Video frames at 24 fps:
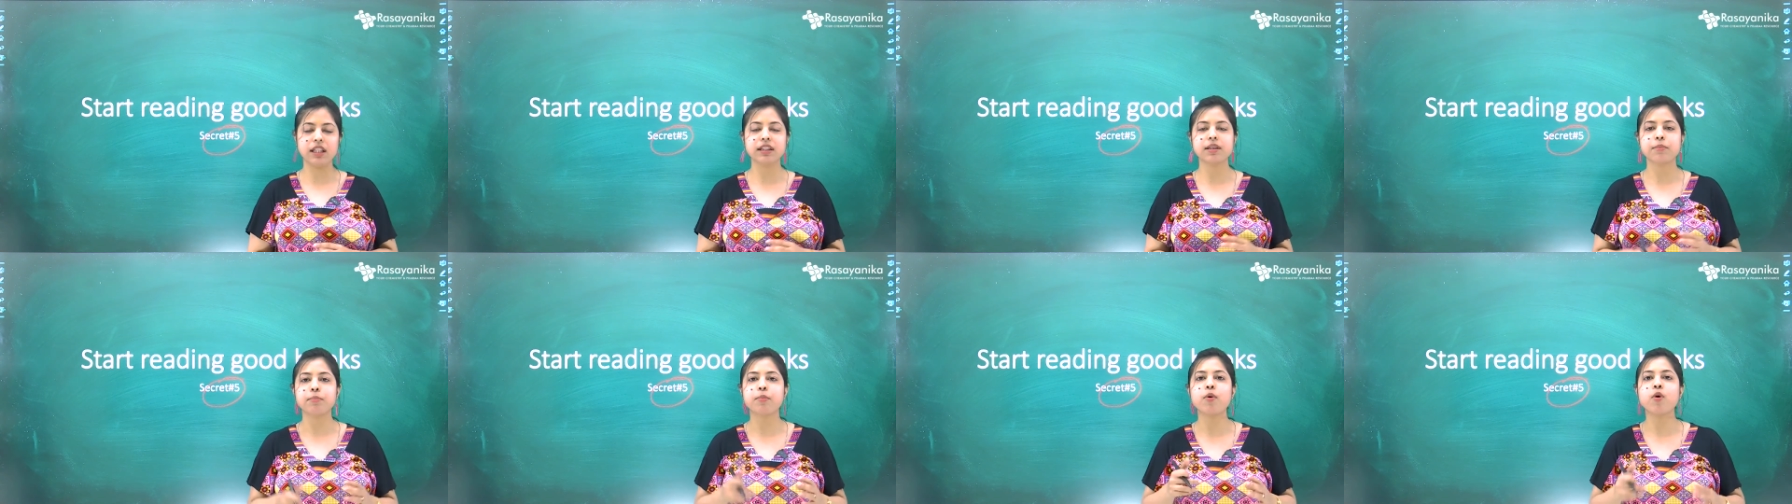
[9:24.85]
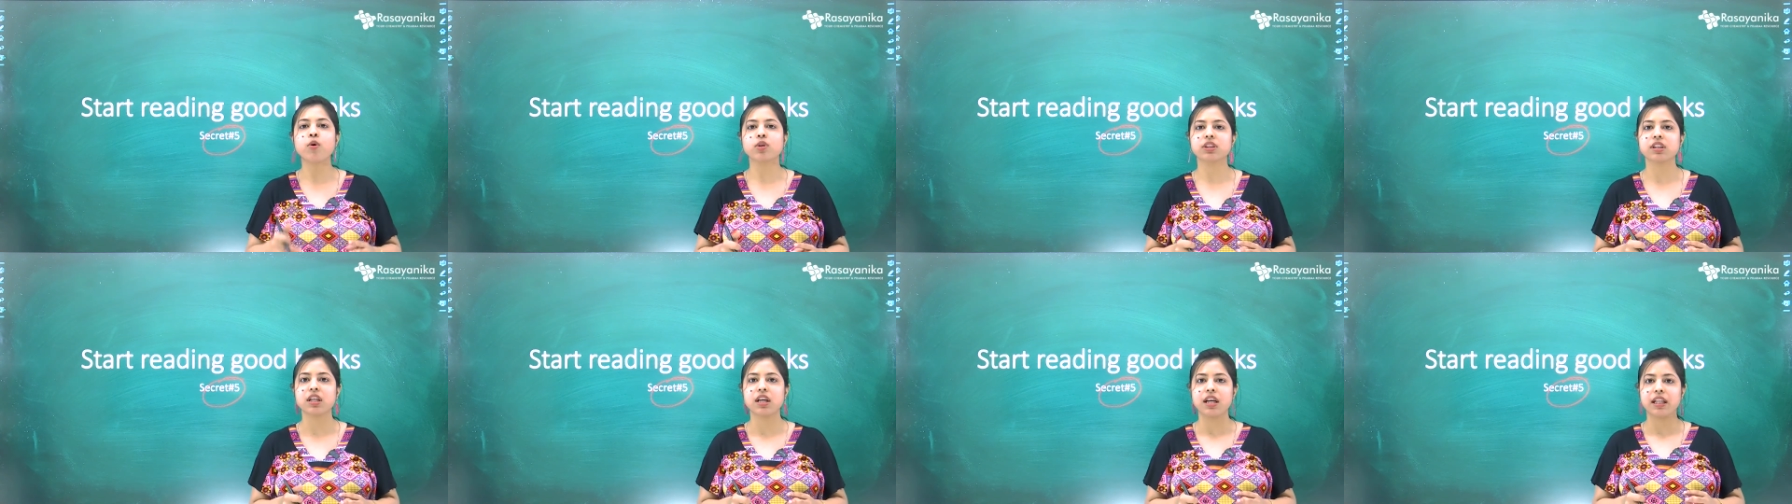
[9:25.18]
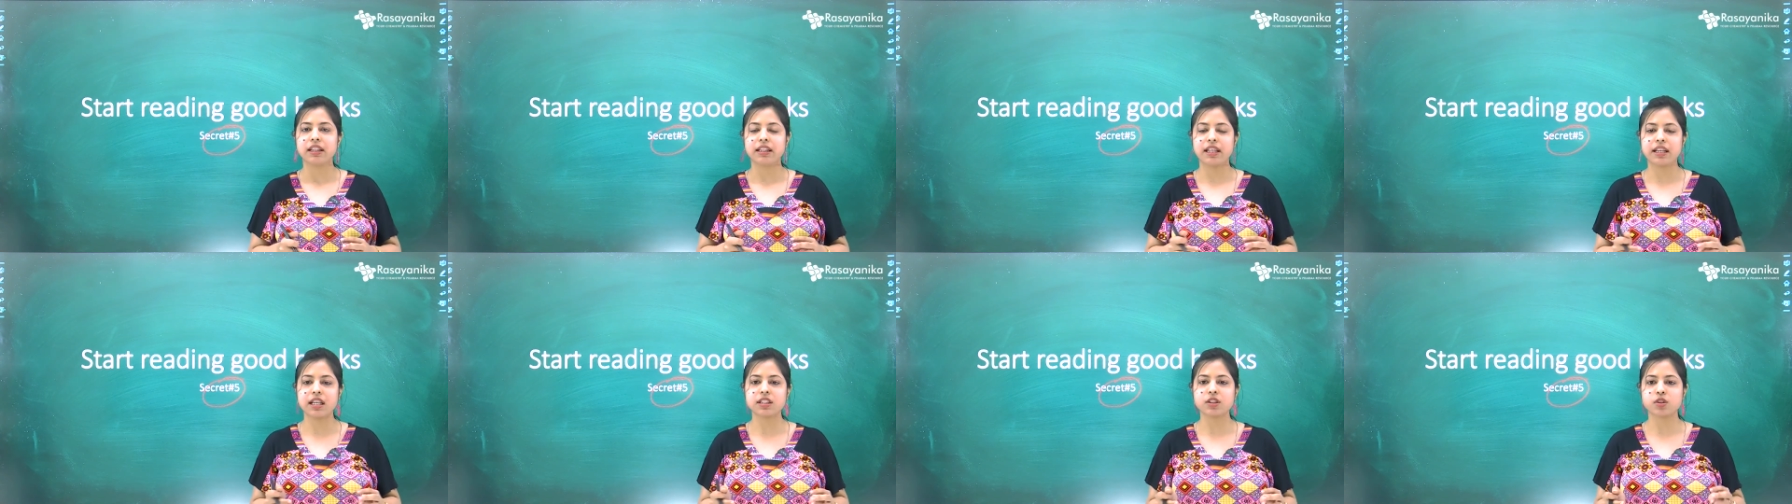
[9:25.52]
in the books
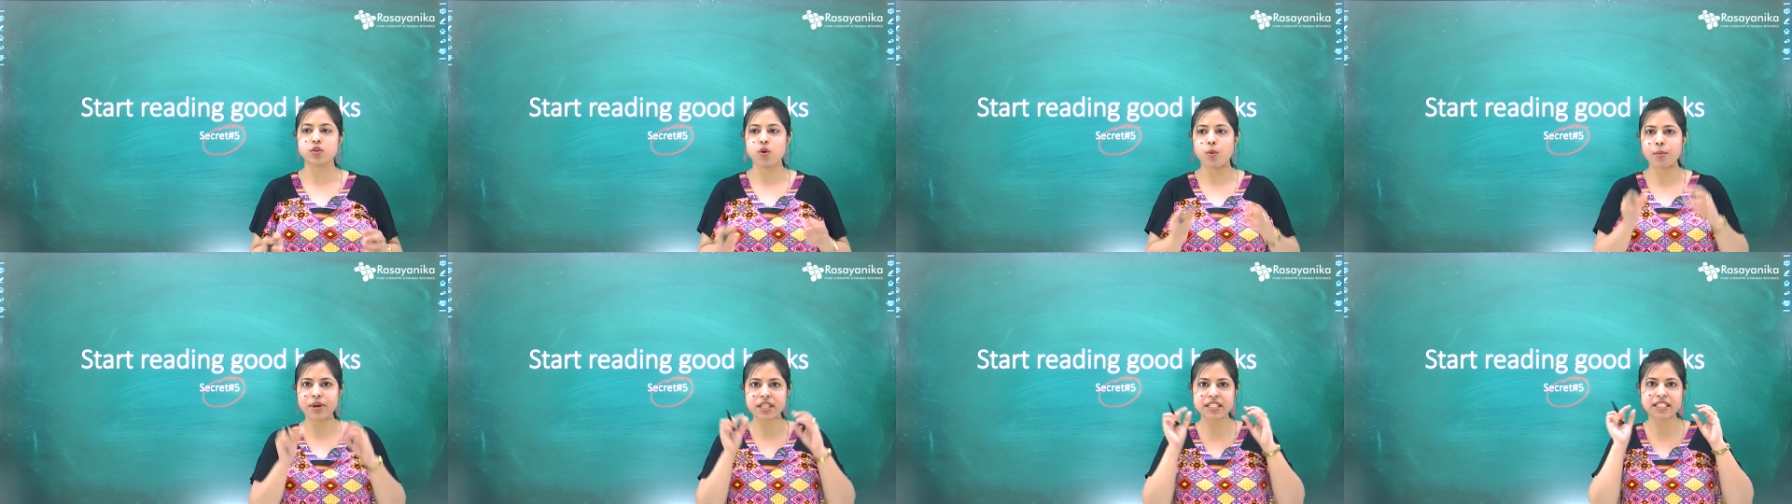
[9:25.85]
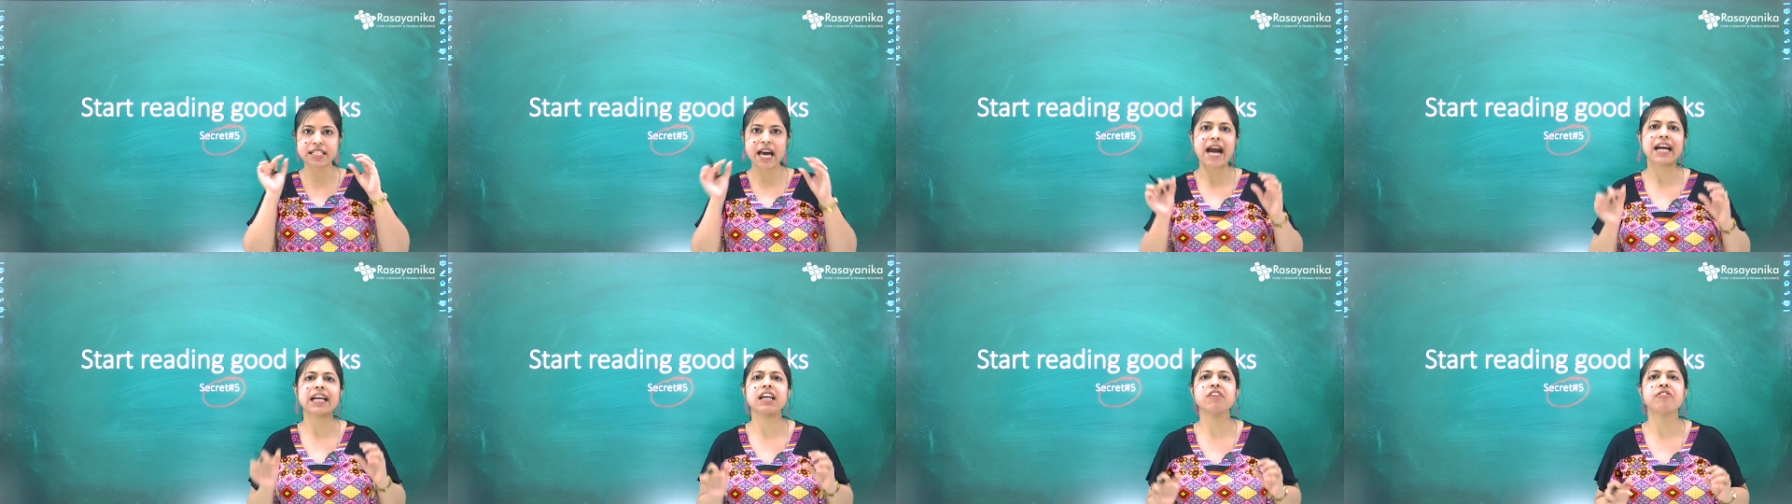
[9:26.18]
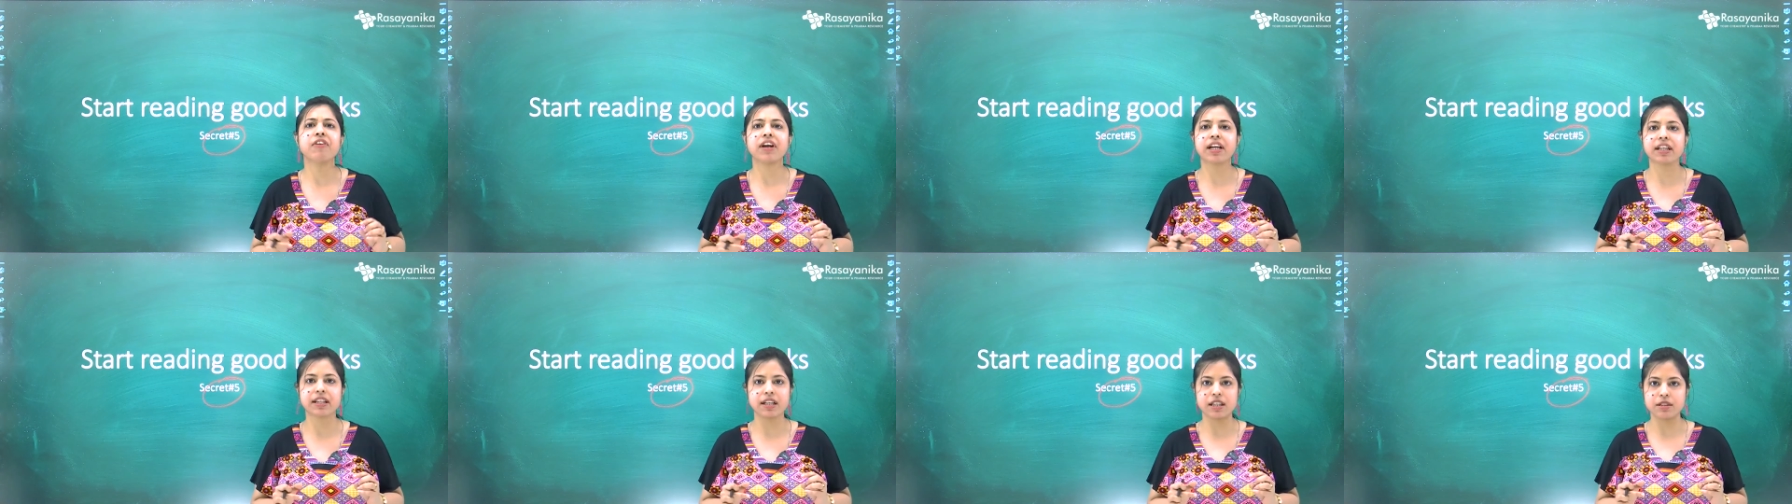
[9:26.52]
there is so many
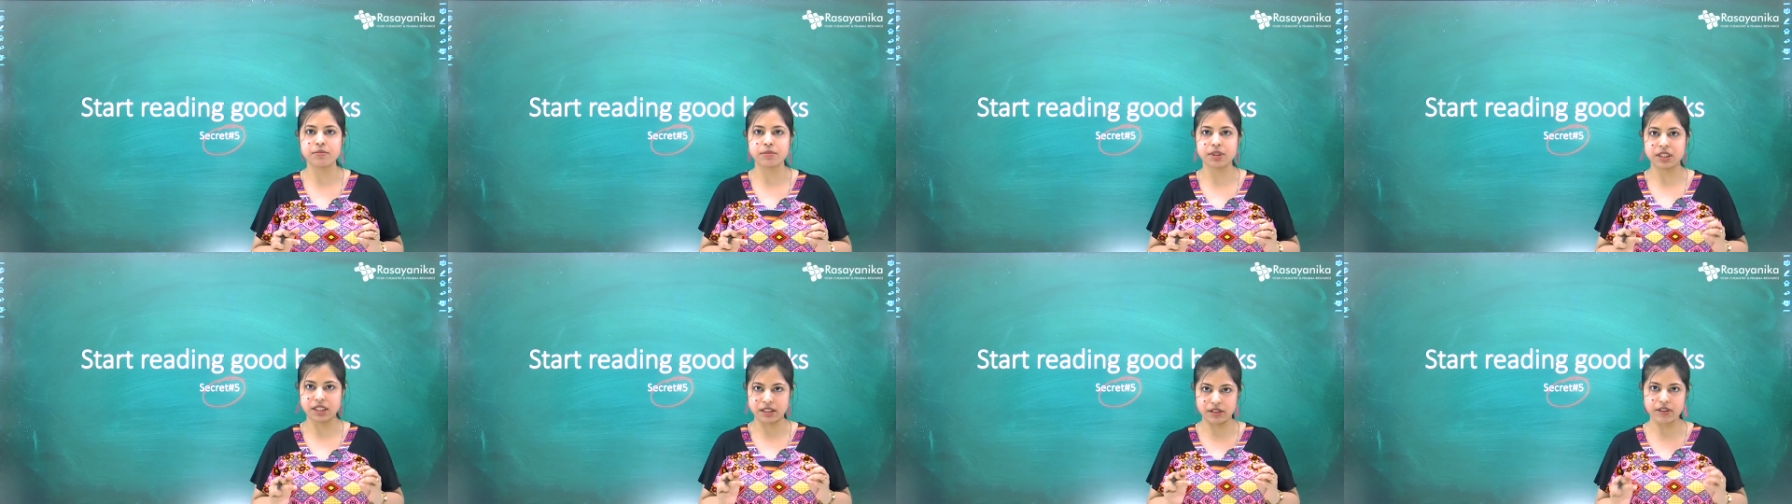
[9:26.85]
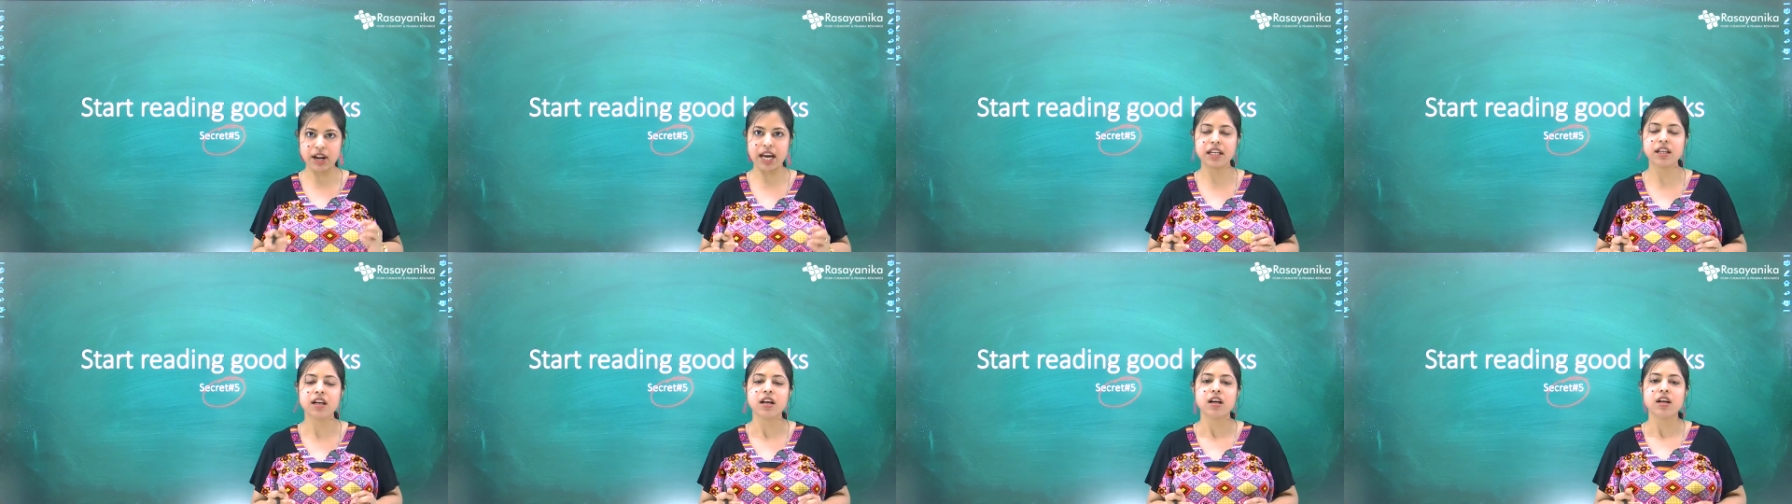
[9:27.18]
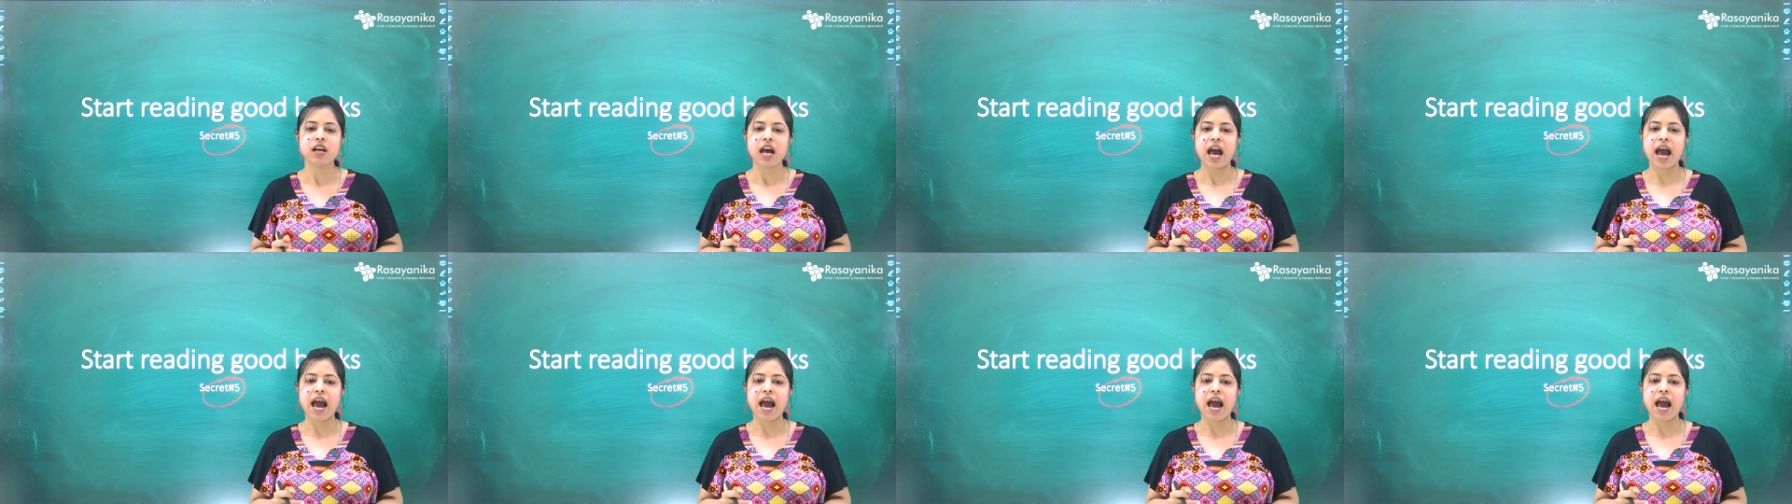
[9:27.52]
scientific terms right